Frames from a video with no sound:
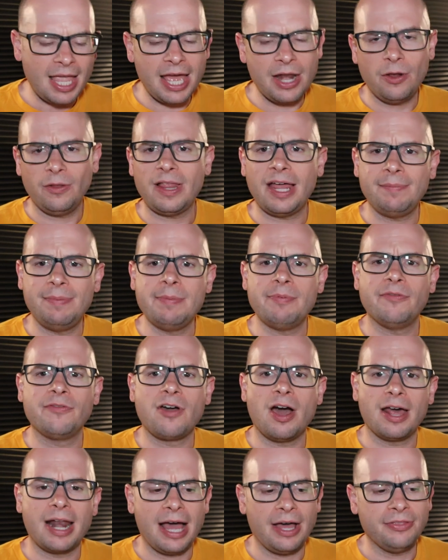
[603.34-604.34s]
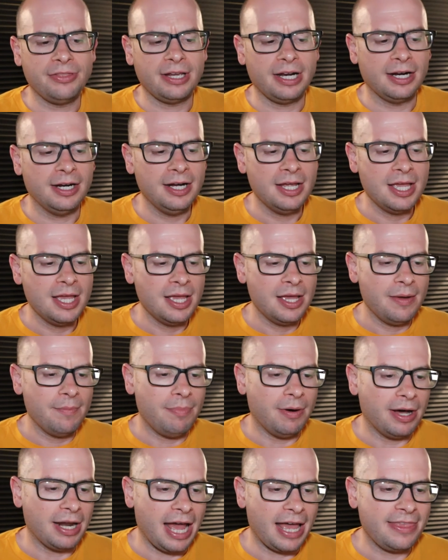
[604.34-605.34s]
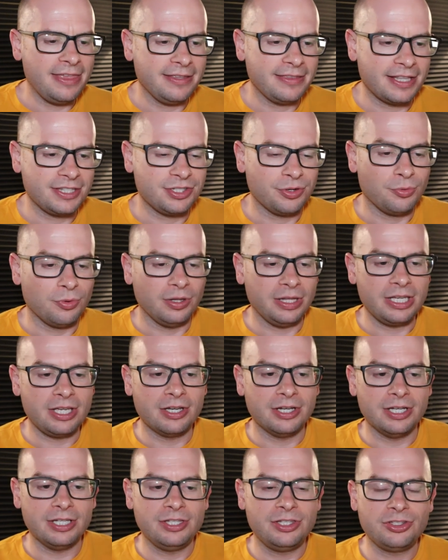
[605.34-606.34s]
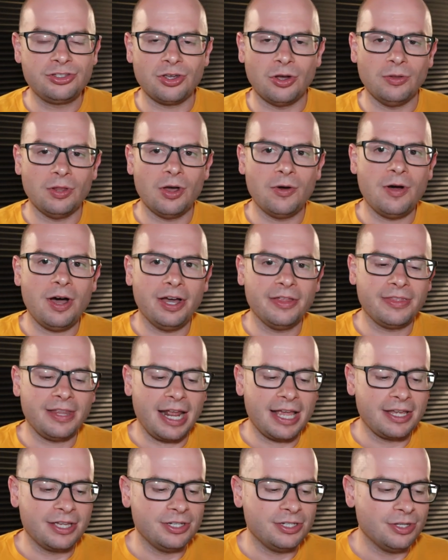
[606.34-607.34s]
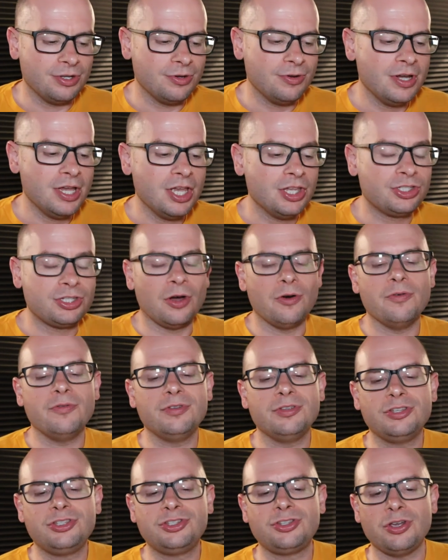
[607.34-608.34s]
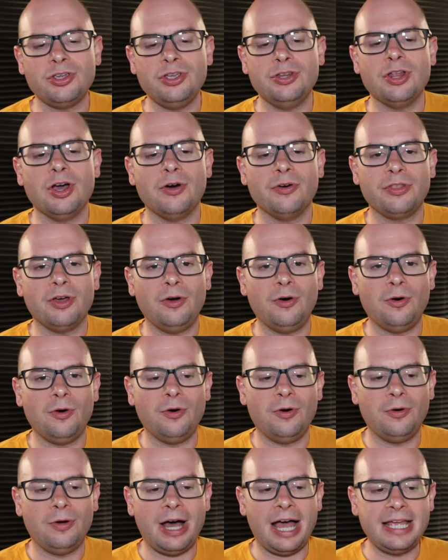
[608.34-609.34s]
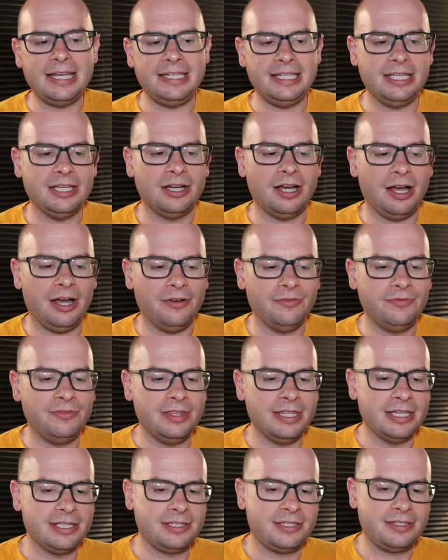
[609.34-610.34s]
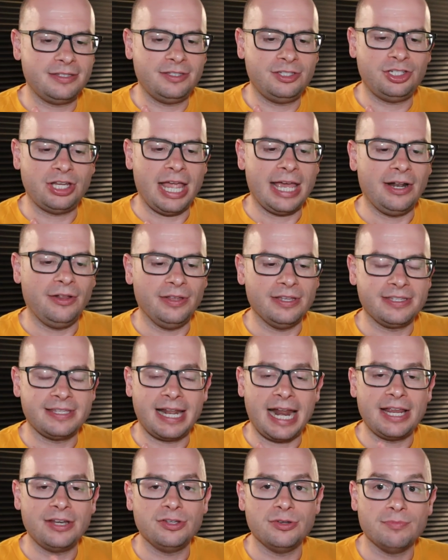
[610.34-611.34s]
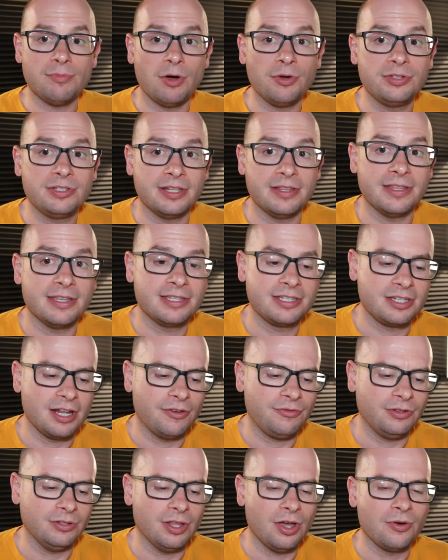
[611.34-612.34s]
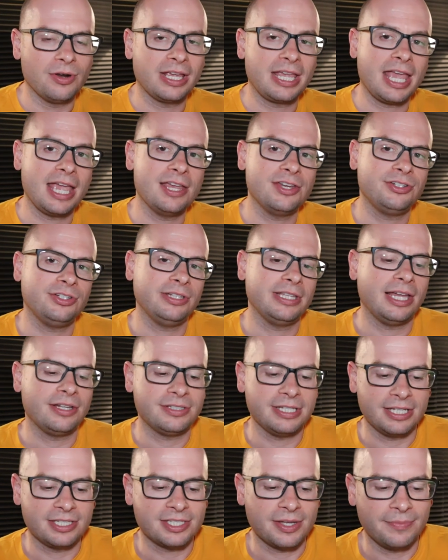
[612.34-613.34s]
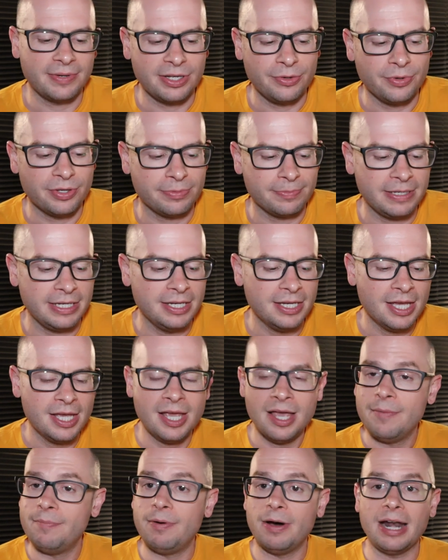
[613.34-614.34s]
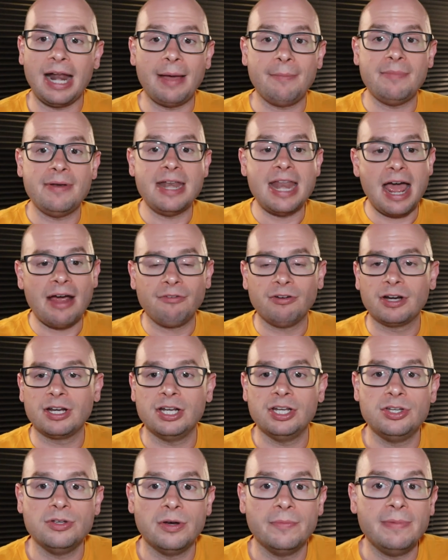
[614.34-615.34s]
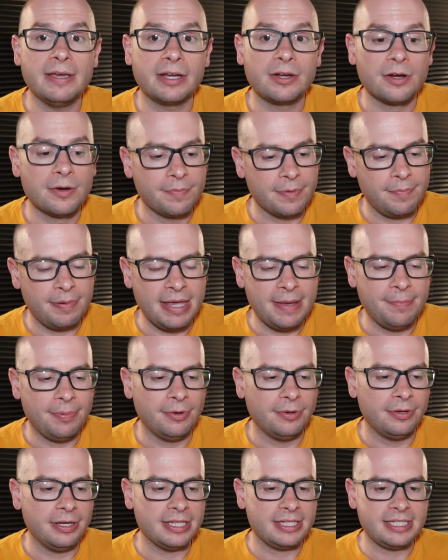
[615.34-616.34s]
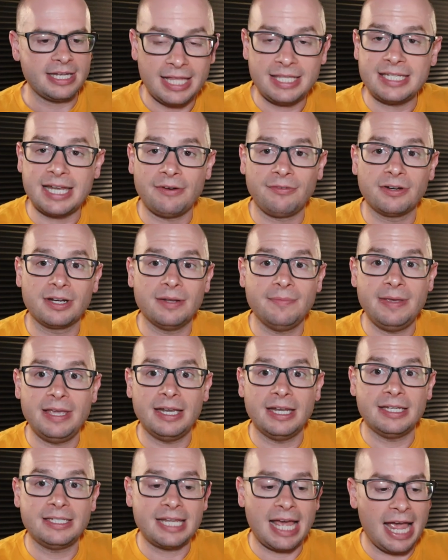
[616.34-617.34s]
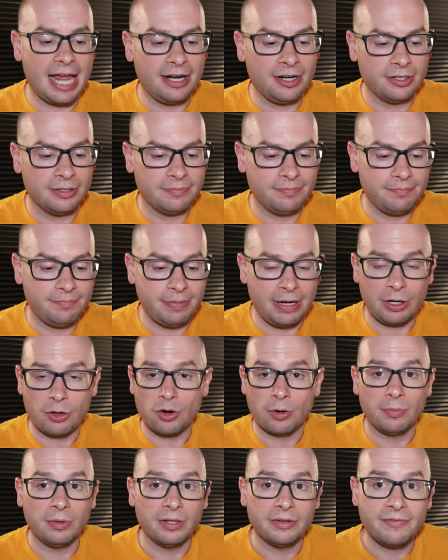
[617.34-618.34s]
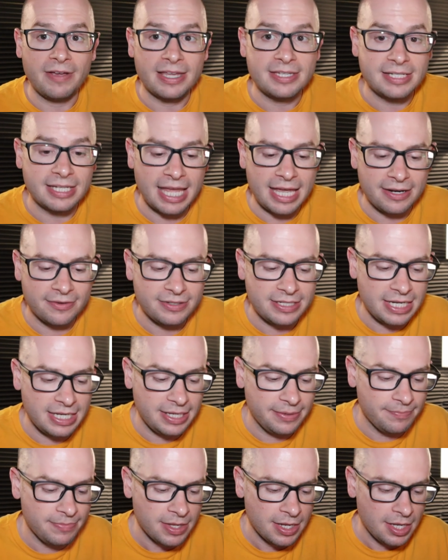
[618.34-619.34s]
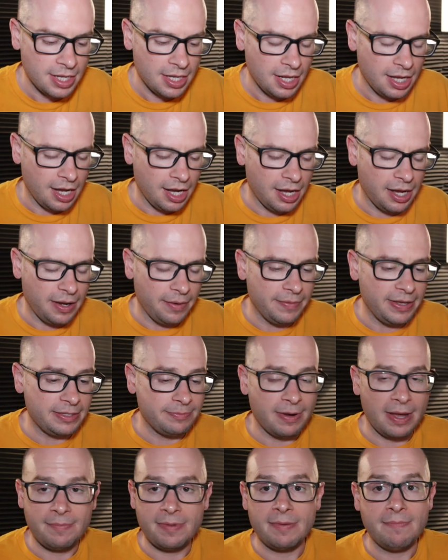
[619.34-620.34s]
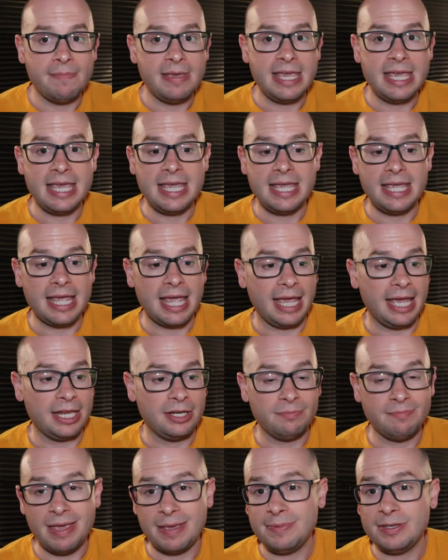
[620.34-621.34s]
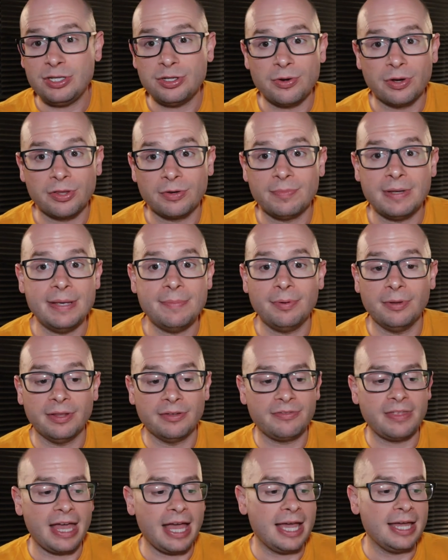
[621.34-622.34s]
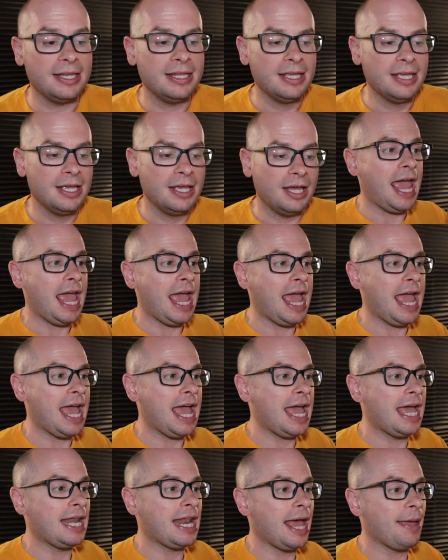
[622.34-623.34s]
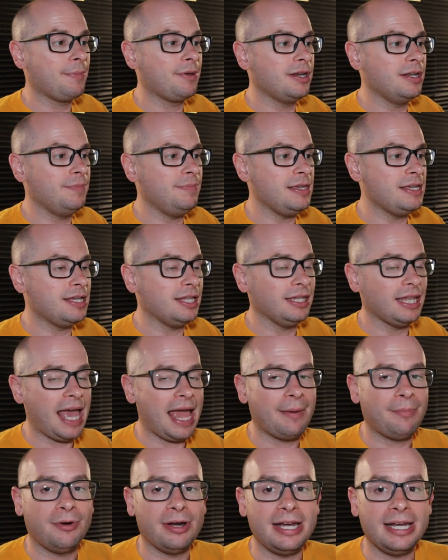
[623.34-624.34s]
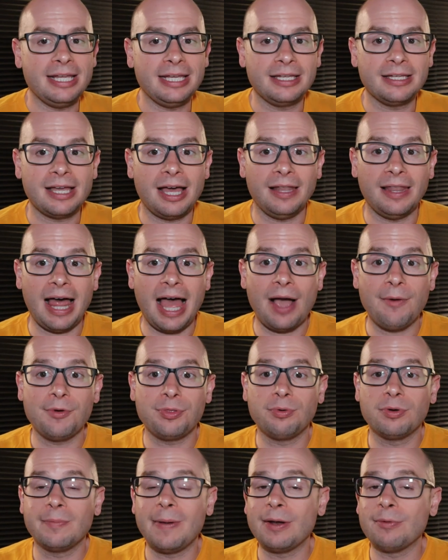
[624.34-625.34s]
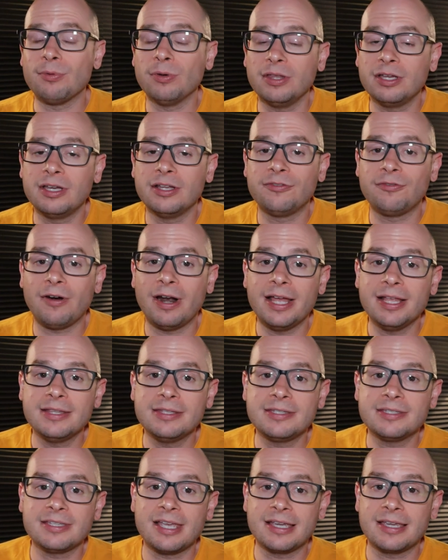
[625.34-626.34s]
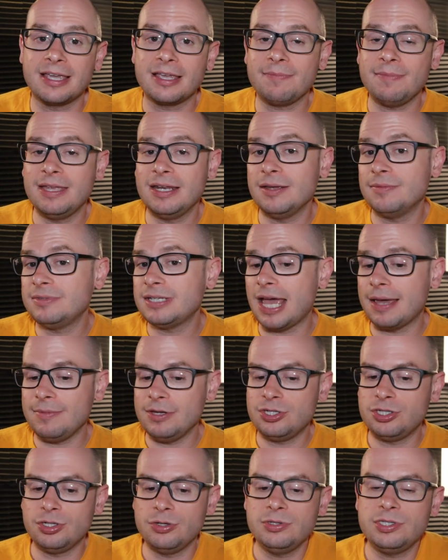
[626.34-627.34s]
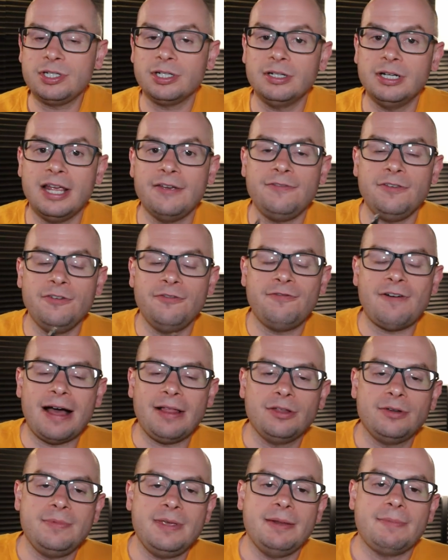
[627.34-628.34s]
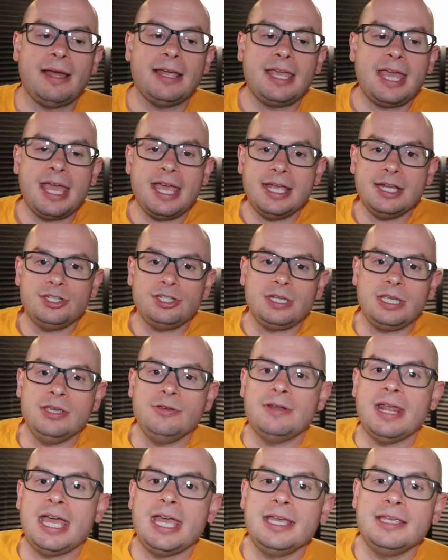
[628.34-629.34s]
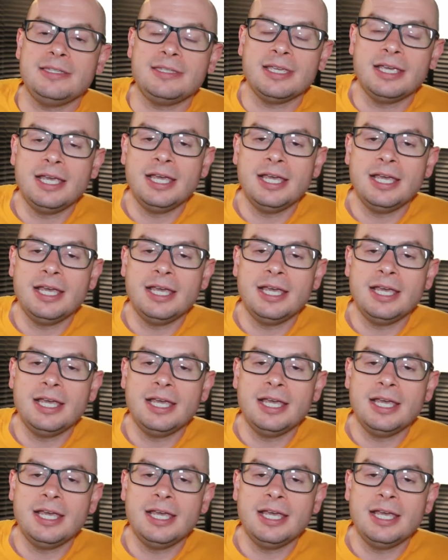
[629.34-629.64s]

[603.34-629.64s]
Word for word: I know a lot of people have gone out there, but I think that's a really good solo hunt that I could do. So you know, the whole idea of this channel is that I do most of this stuff alone. Occasionally, I'll take somebody with me, but I'm never going to do a big group of people. It's never going to be an entire paranormal investigative team. It might be me and maybe two other people, if that. And I'm going to be collaborating a lot with one of my really good friends, psychic medium Tammy Schuster. If you followed me in my KHQ days,